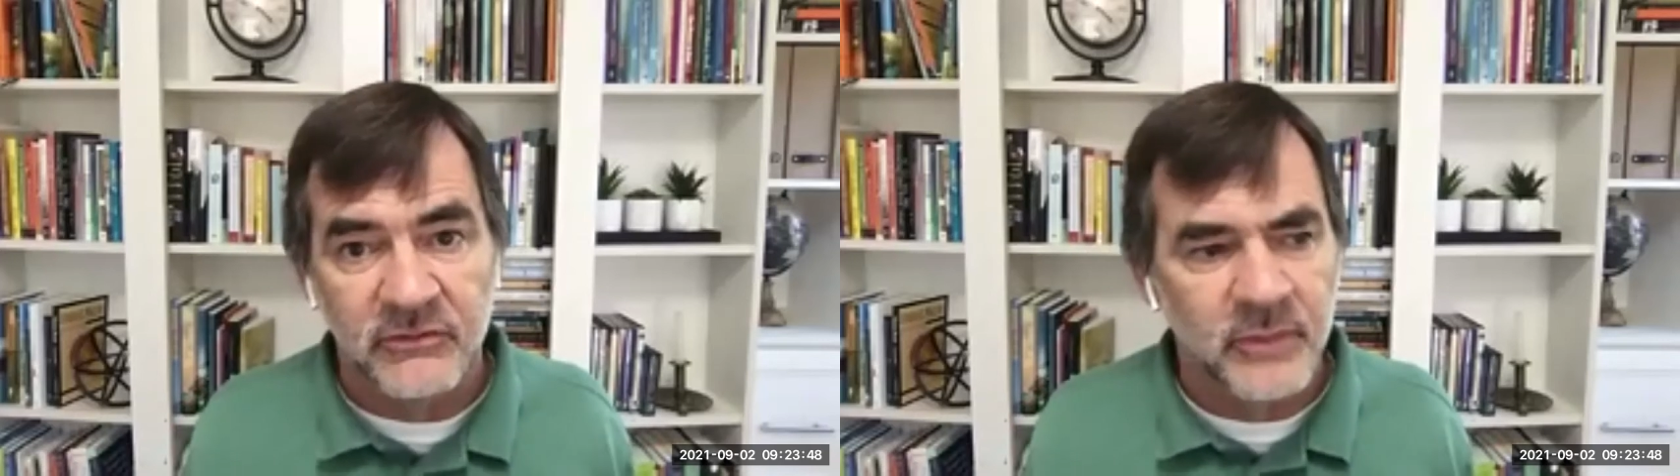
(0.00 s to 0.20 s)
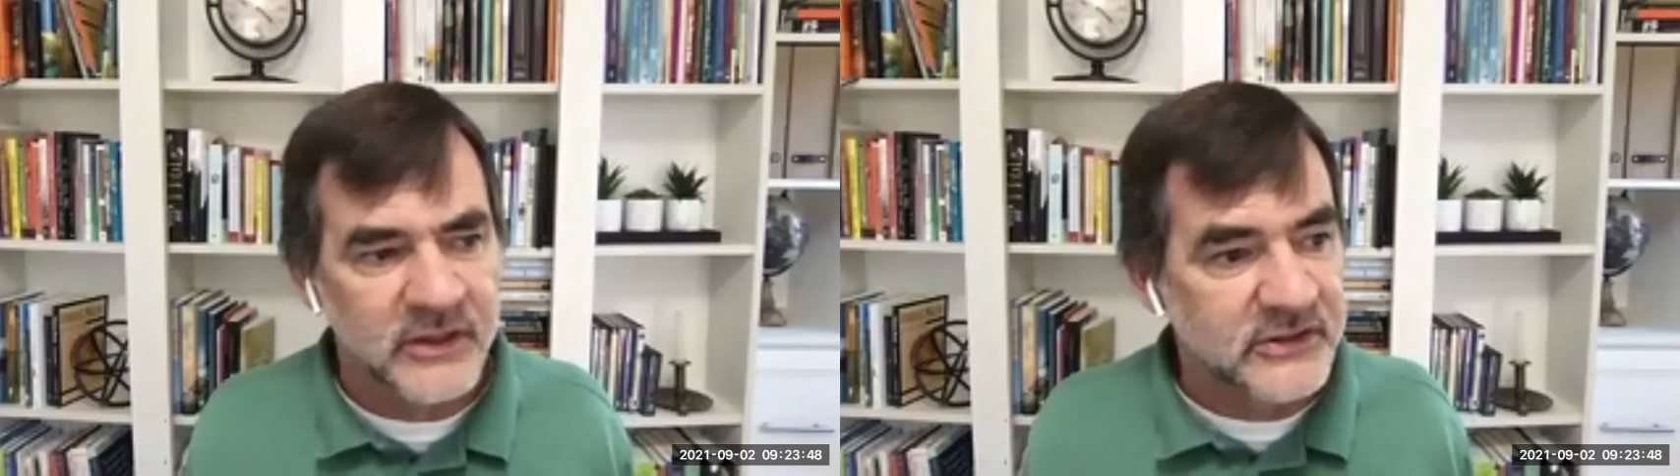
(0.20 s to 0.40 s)

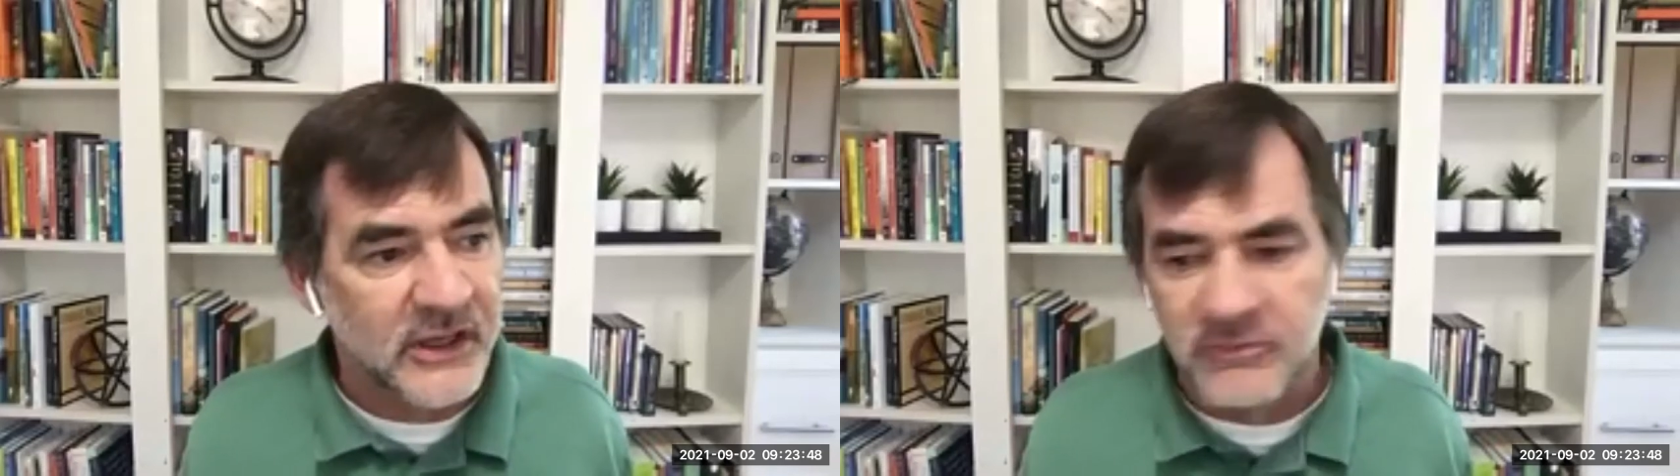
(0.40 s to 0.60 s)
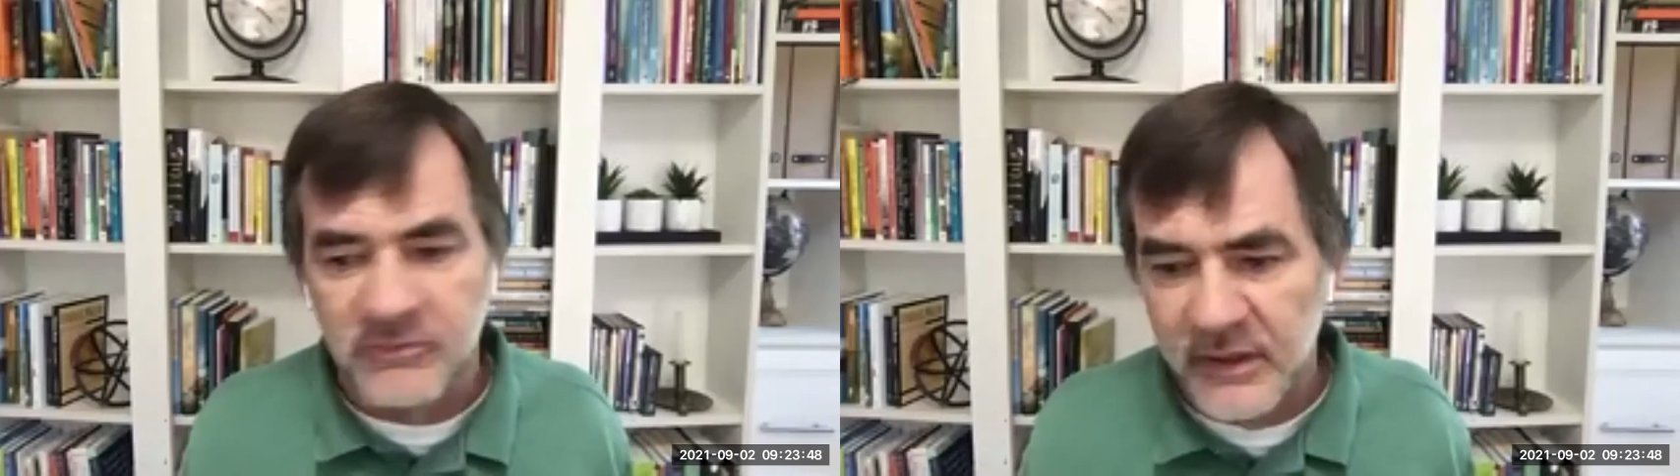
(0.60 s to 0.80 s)
And by
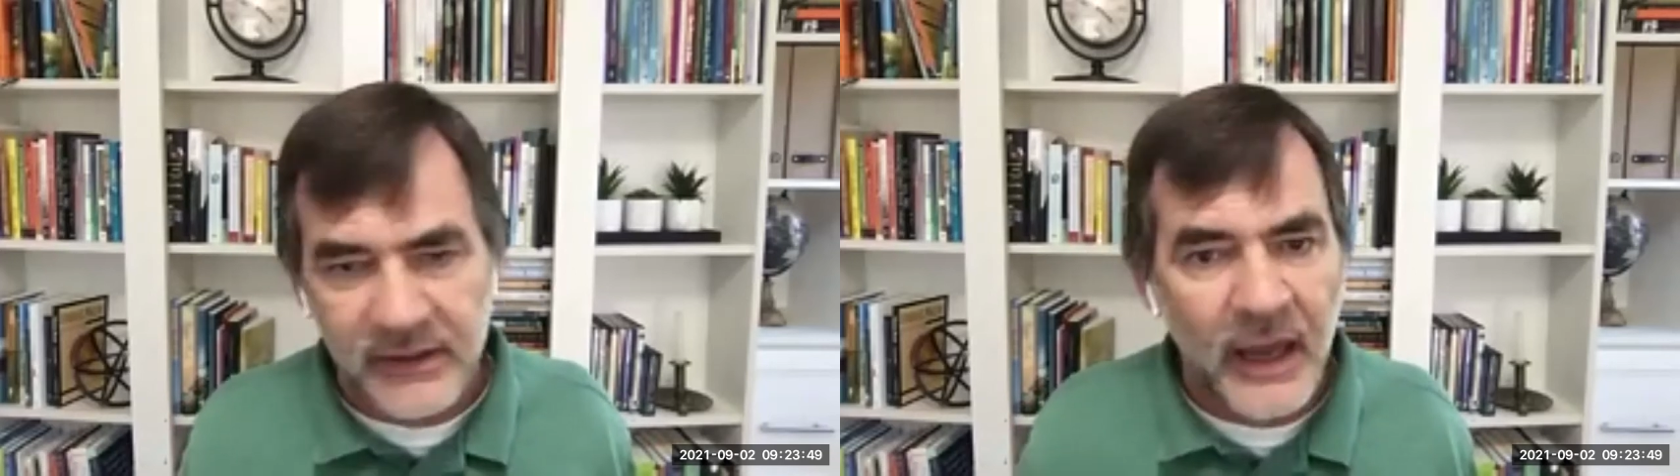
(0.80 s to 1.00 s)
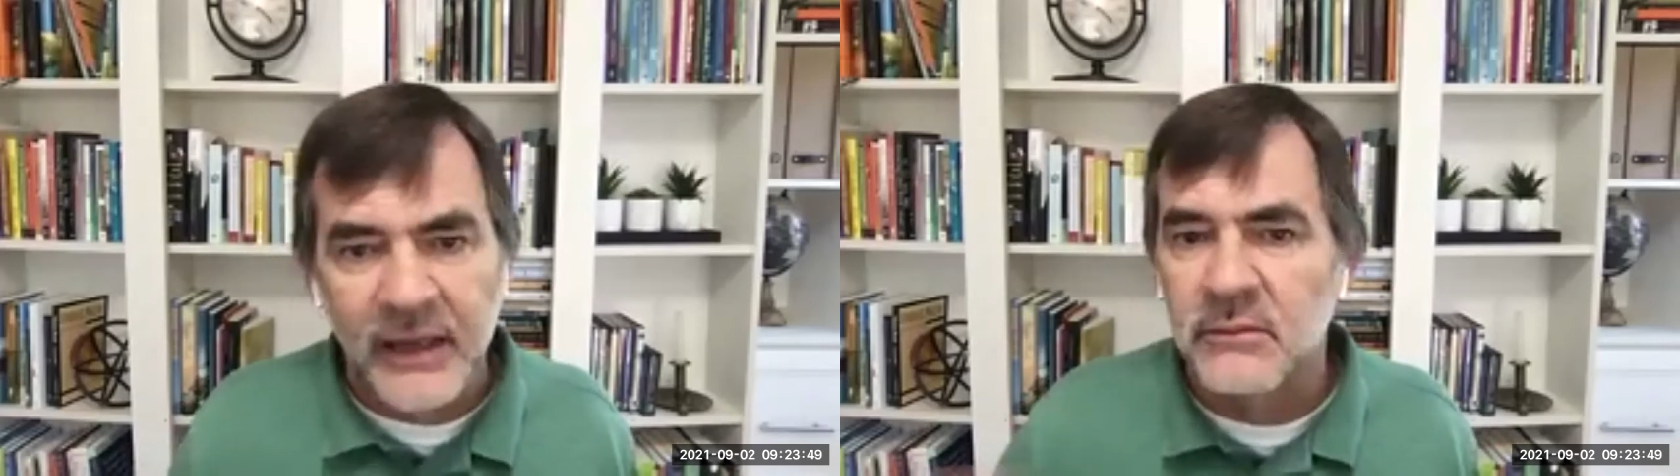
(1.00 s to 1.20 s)
safe, meaning like
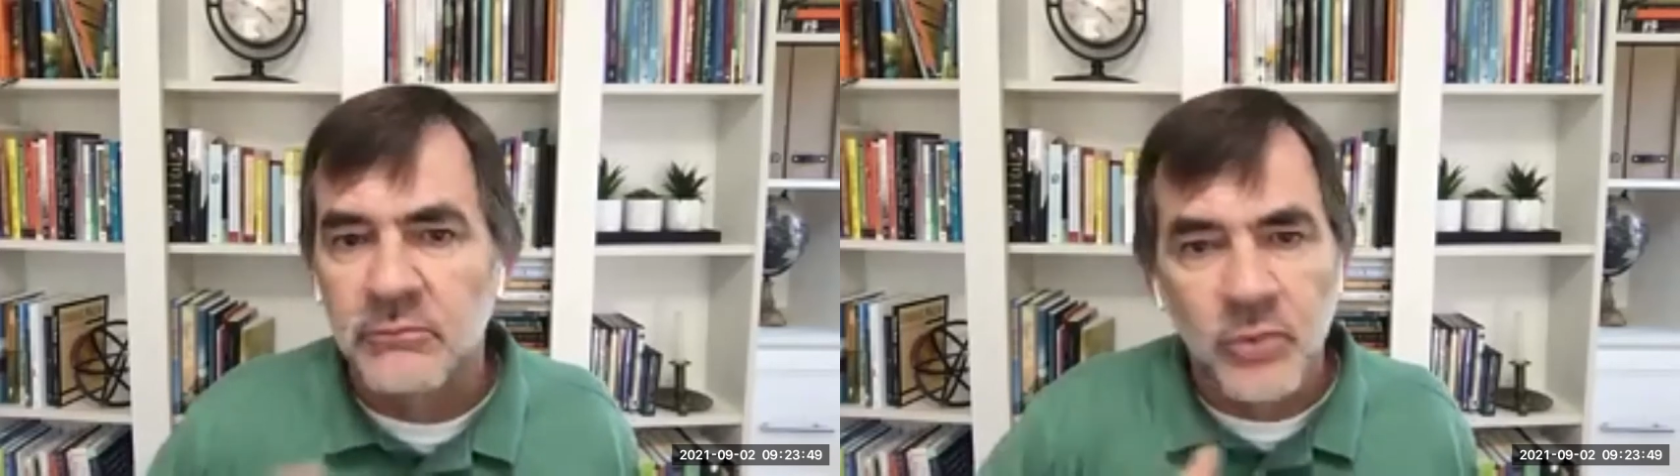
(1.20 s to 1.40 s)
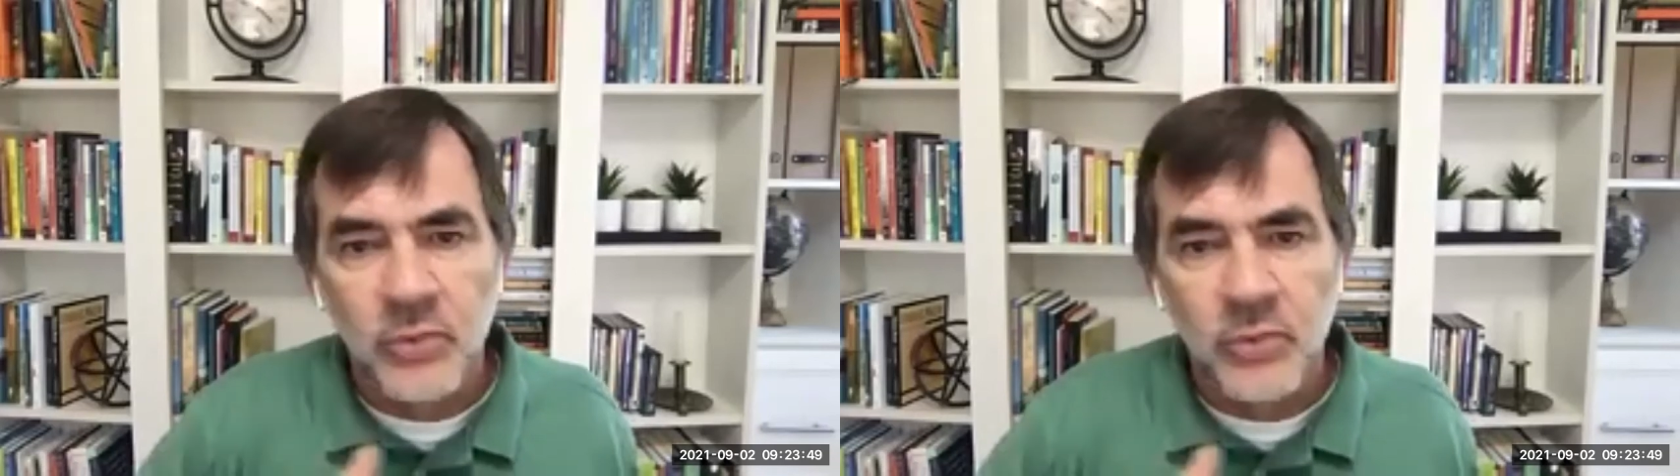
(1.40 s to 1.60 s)
I can
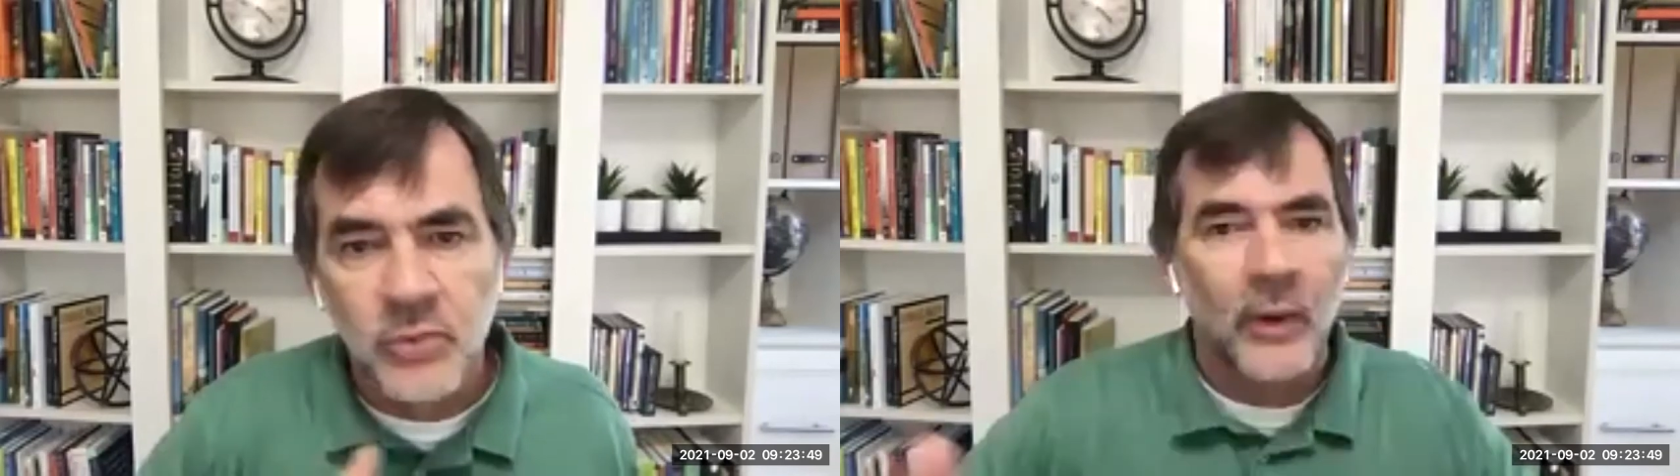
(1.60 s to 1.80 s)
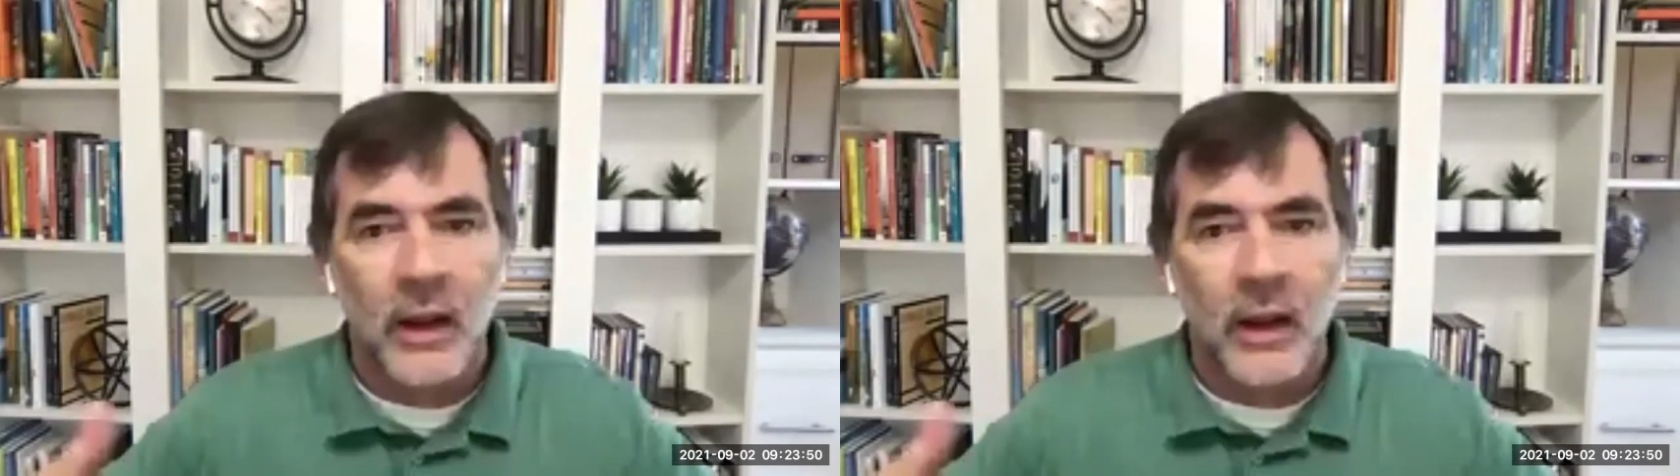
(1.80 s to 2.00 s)
move
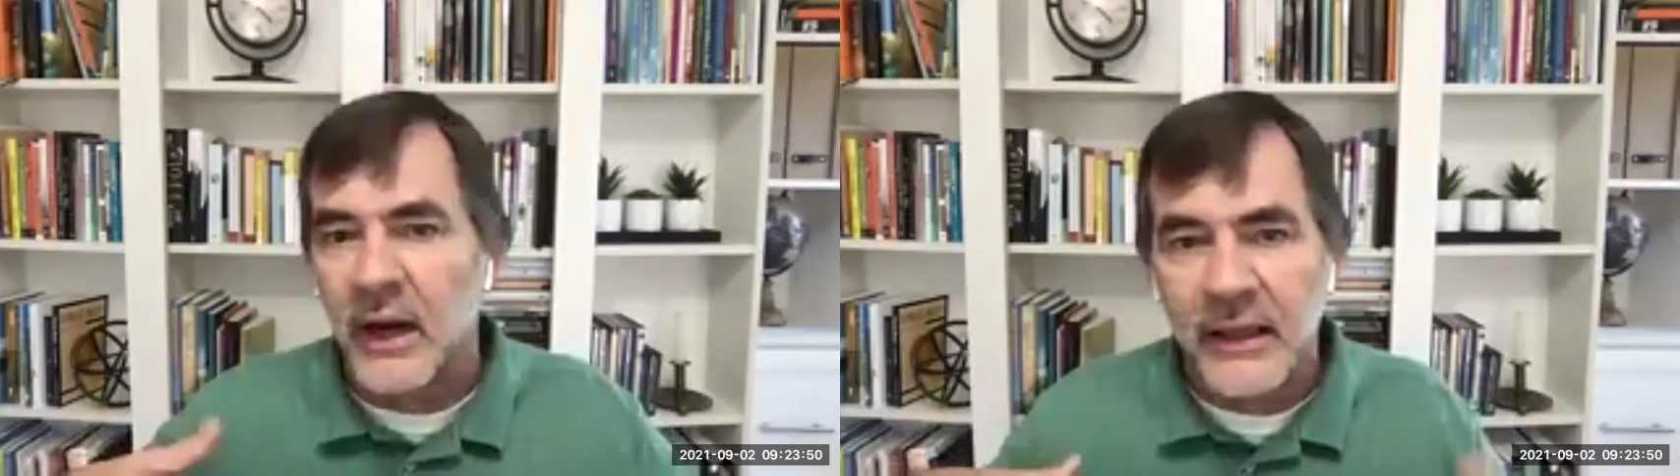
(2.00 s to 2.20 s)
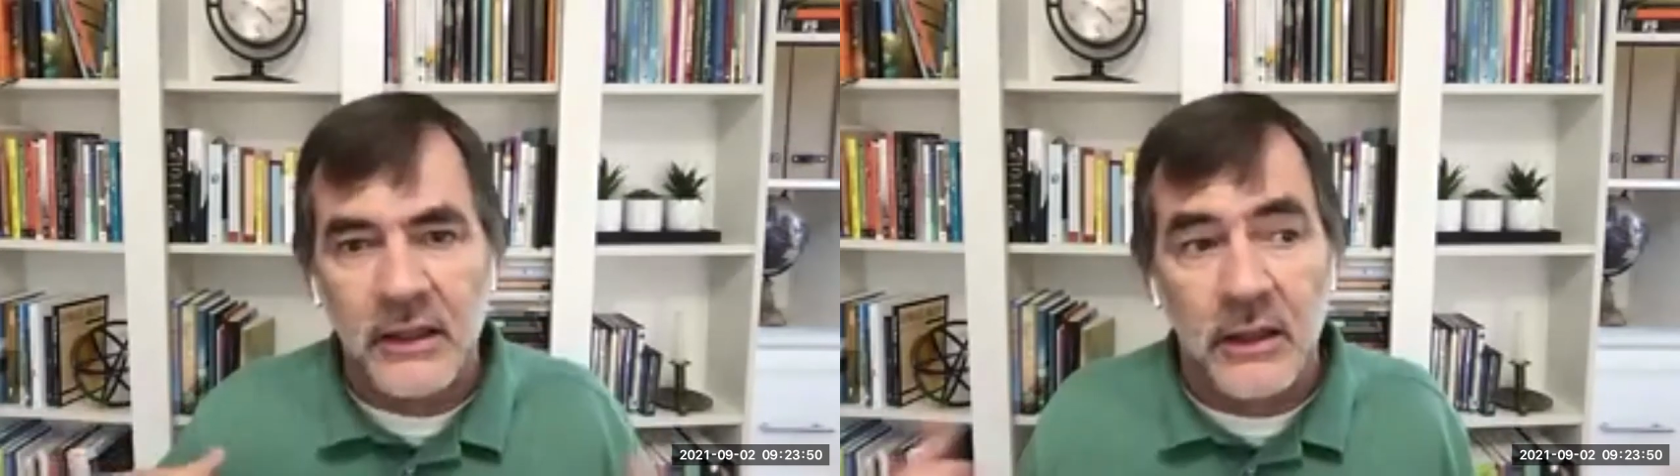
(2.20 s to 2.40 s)
around and
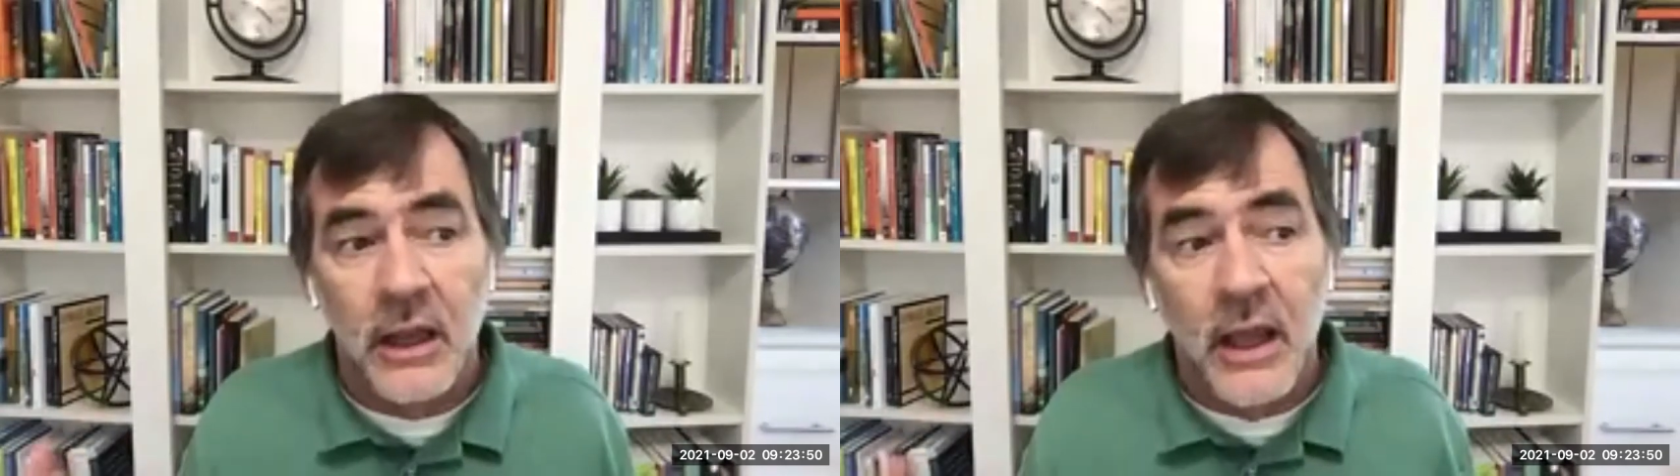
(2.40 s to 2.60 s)
I can